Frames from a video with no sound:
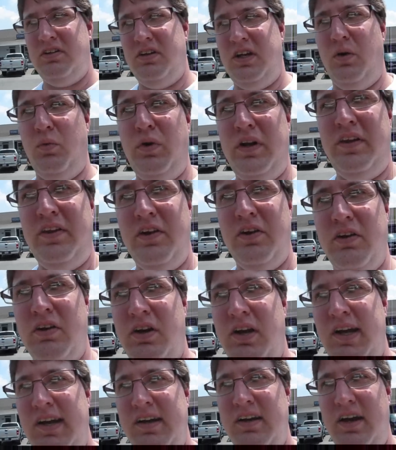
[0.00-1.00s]
And I went in there,
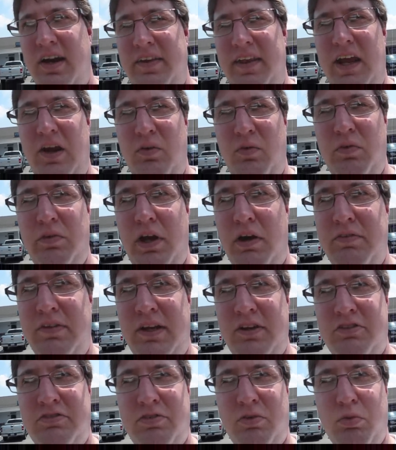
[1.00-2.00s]
and they
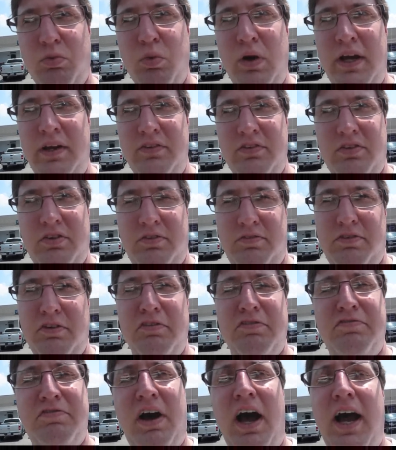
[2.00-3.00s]
everything's for rent for
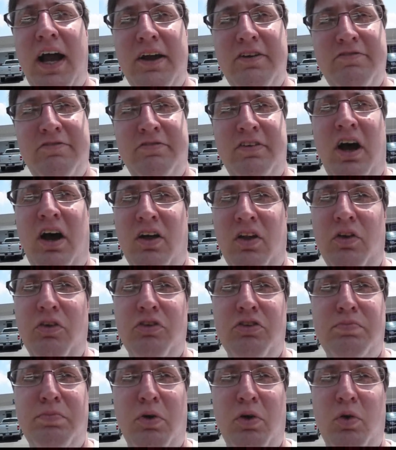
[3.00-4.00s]
five
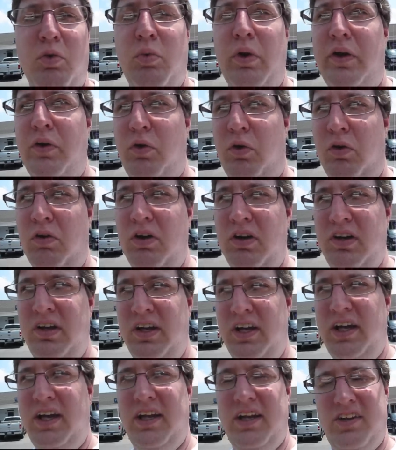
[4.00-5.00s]
dollars per rental,
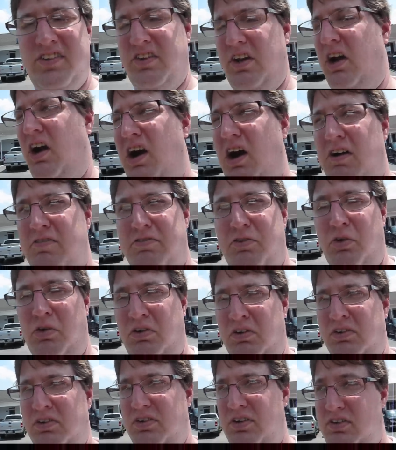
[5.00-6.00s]
and it's awful.
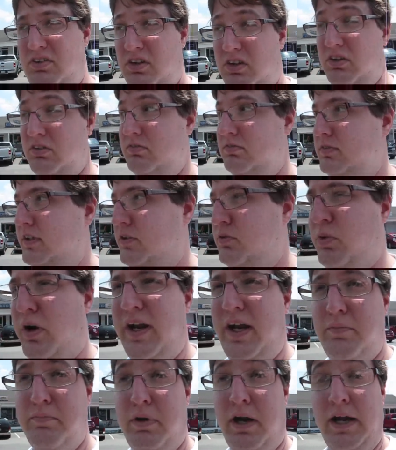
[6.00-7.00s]
So that's why
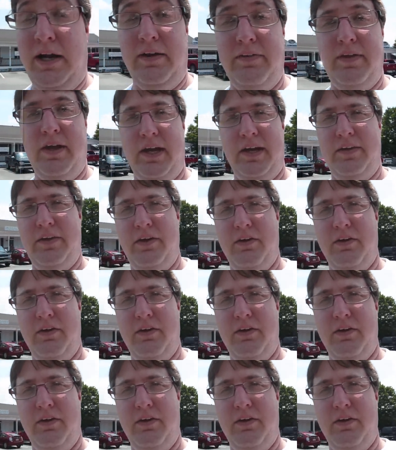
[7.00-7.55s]
I didn't buy anything in